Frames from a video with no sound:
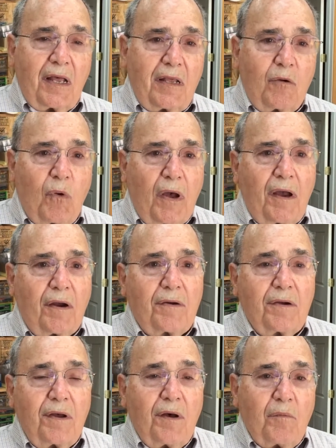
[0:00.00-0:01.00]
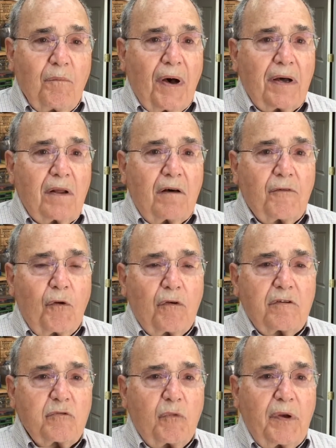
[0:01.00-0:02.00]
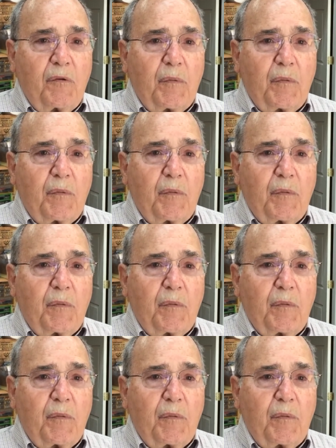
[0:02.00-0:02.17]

anywhere, but of course we